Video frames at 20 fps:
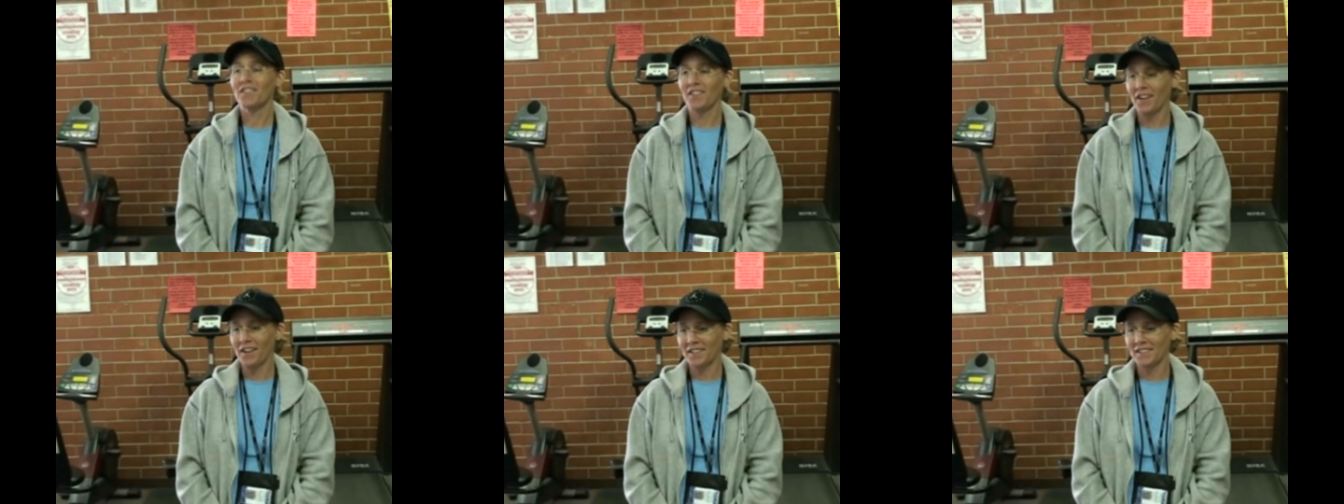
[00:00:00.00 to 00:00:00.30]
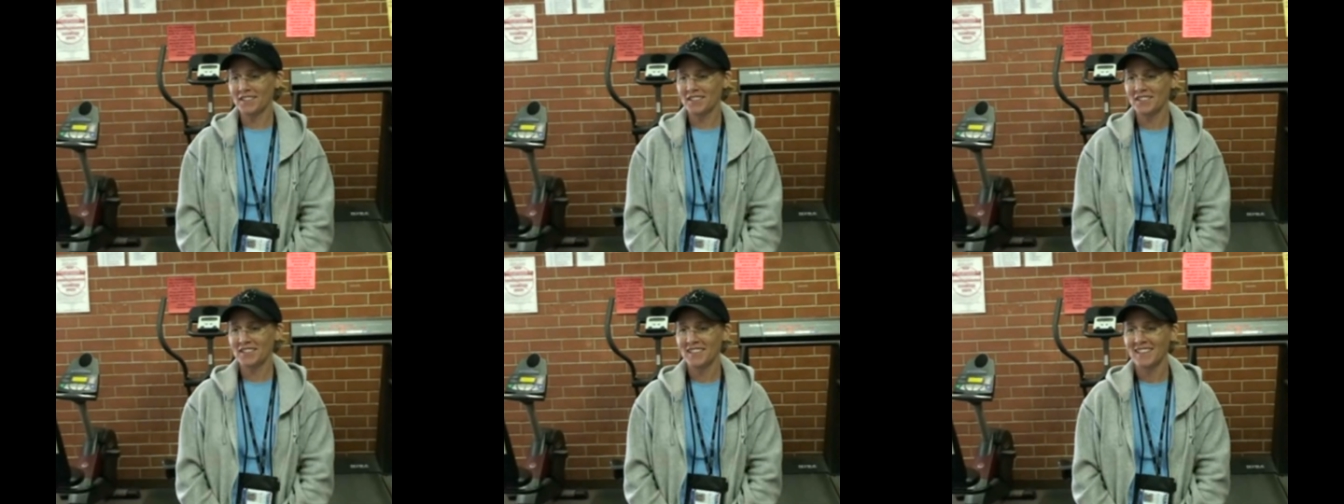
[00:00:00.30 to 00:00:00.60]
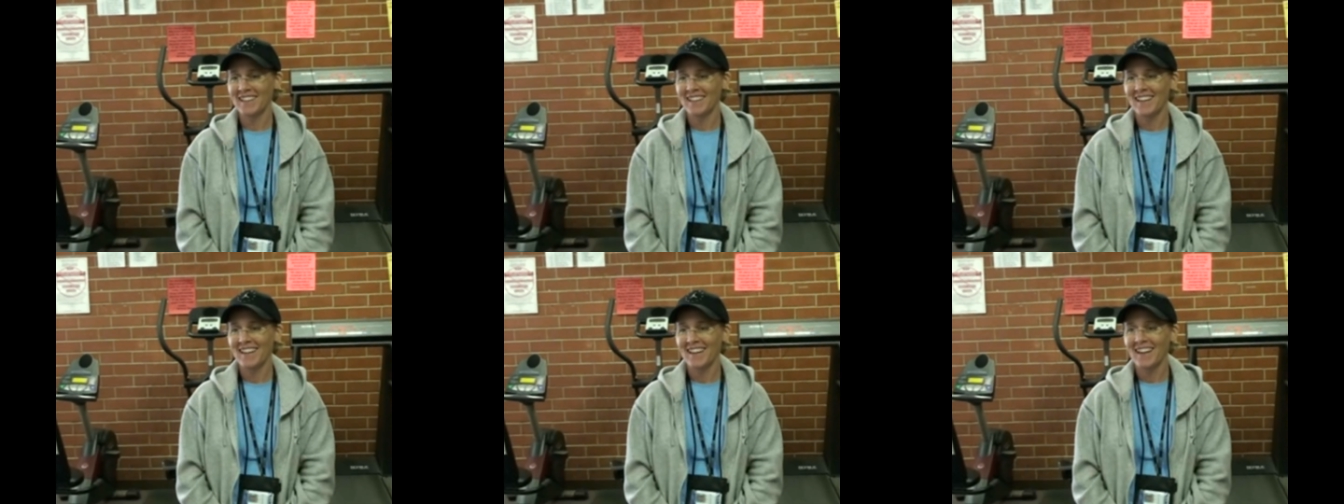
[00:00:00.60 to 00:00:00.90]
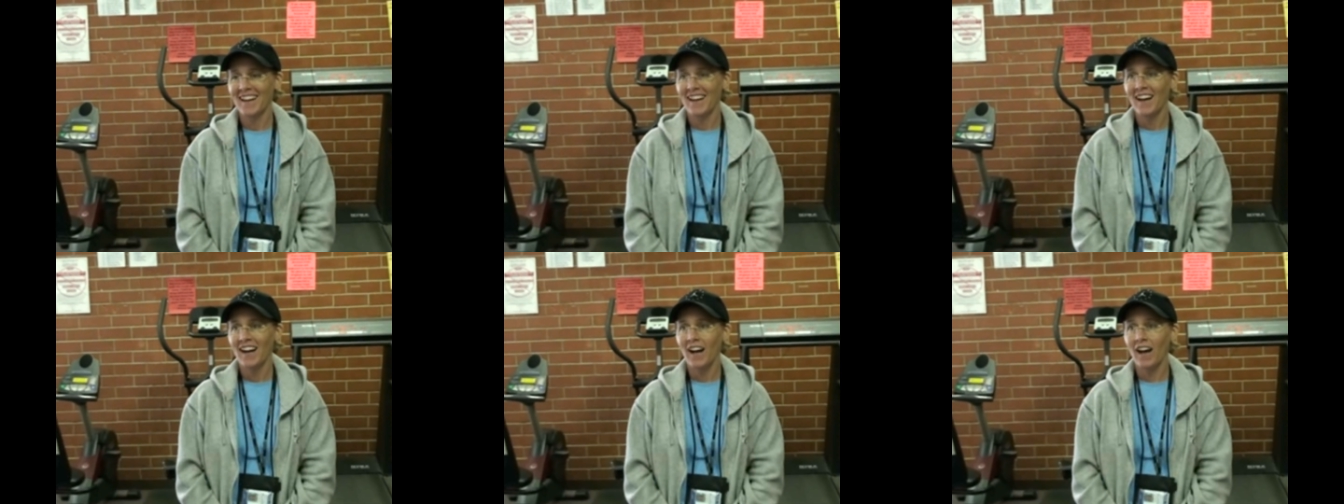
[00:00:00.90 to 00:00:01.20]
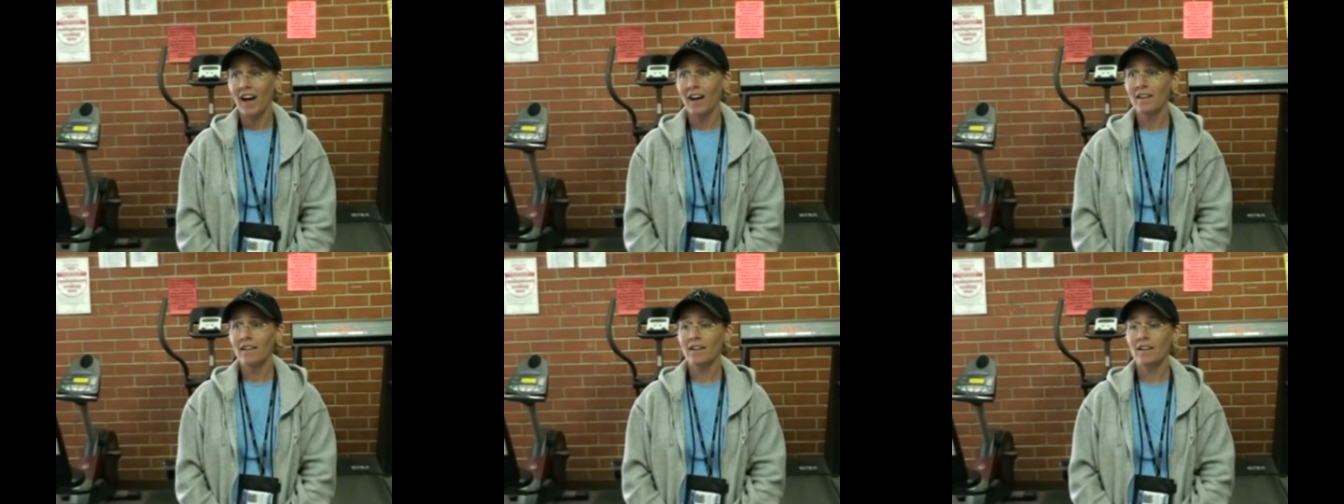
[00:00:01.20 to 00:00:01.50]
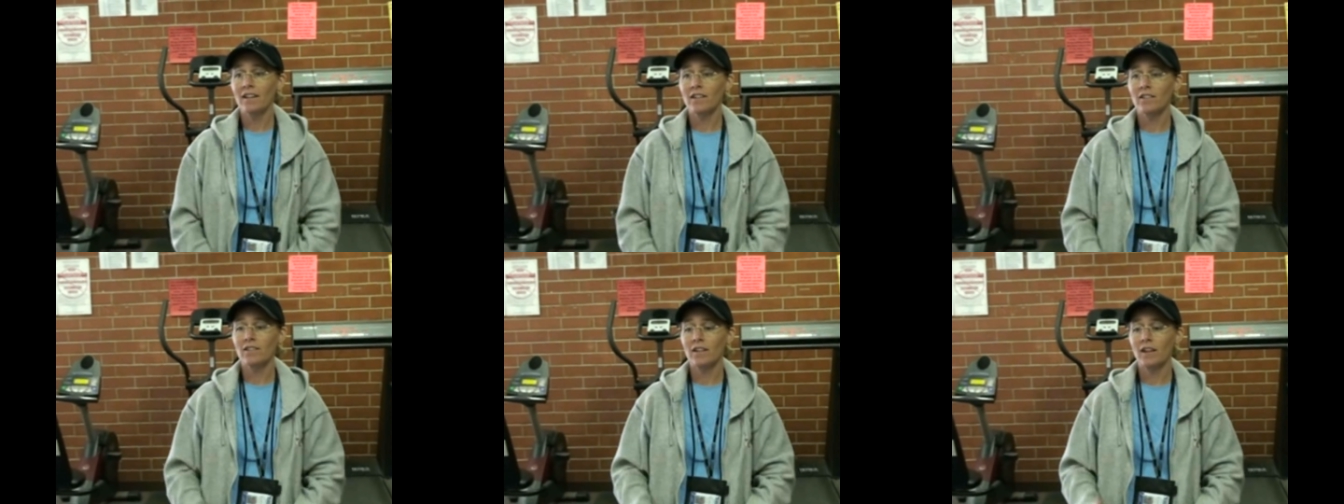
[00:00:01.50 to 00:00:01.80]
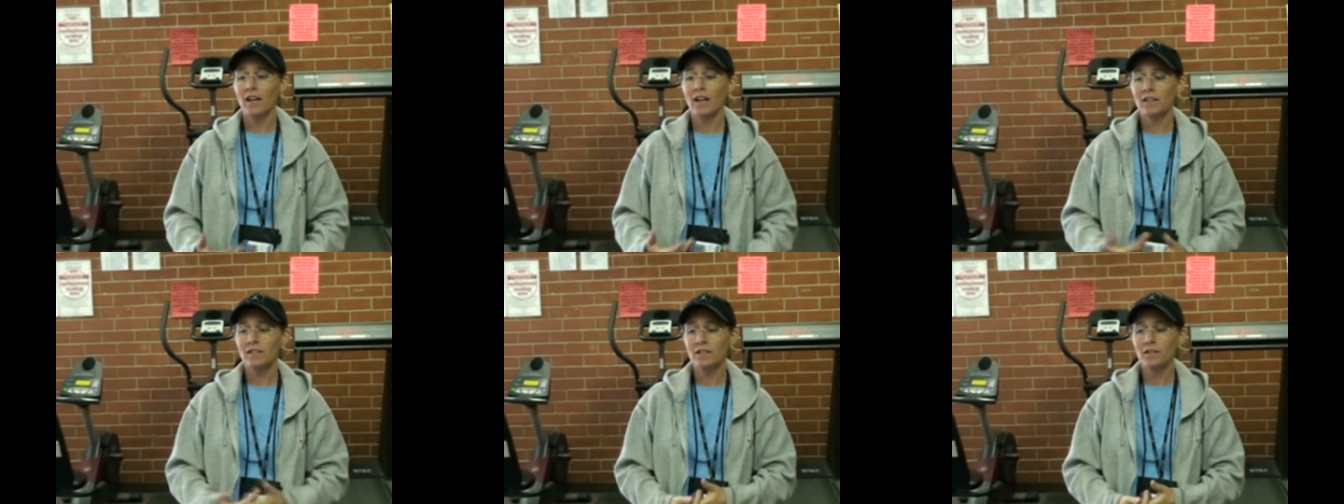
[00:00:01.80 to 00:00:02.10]
Arch, I think it is an
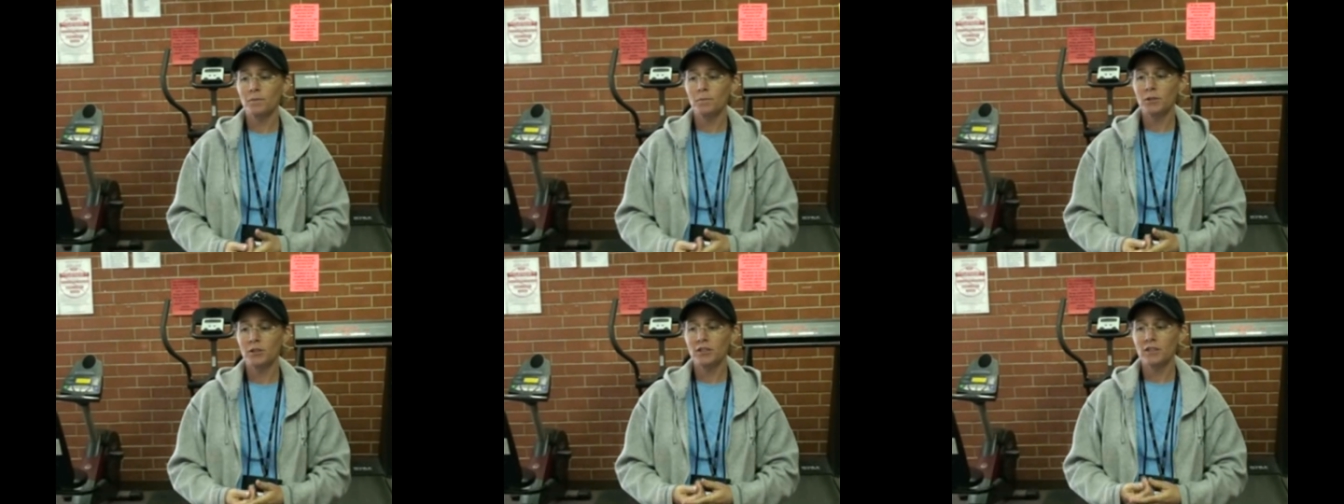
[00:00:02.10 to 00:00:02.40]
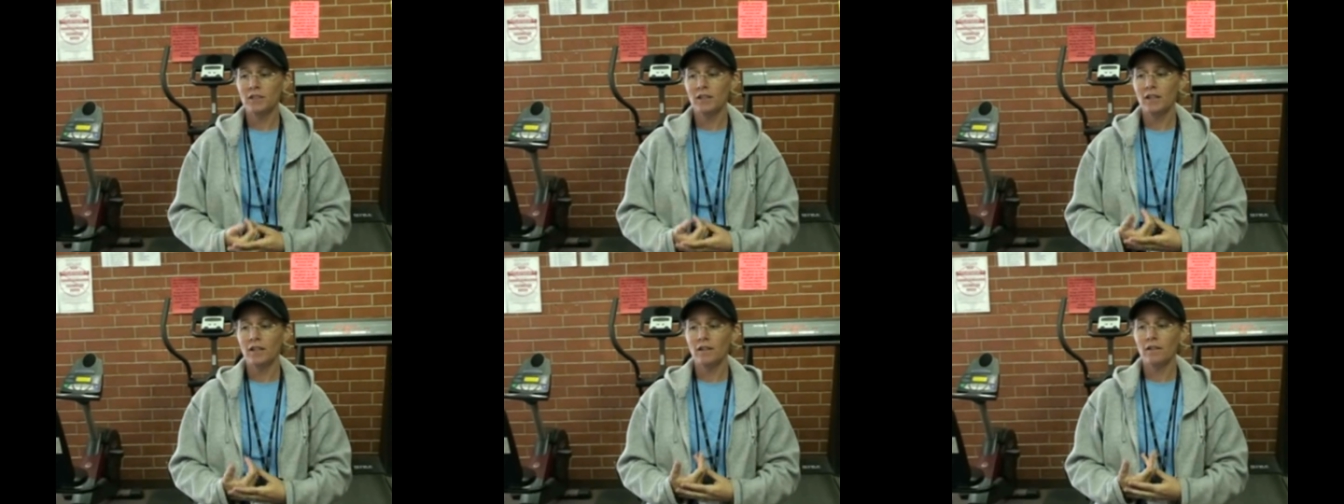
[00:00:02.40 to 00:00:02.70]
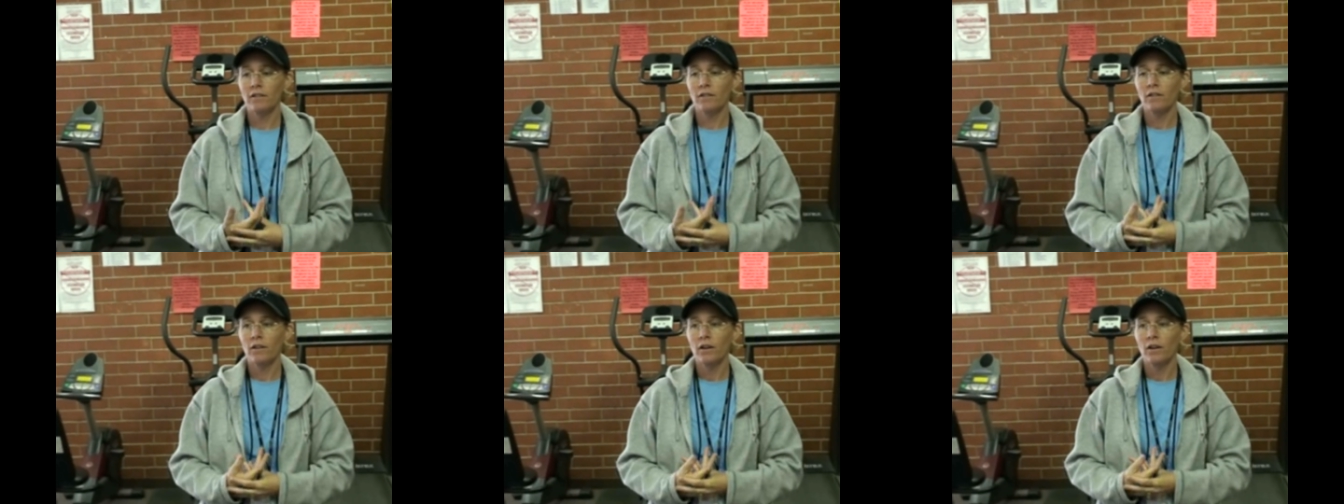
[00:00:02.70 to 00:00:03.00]
excellent machine,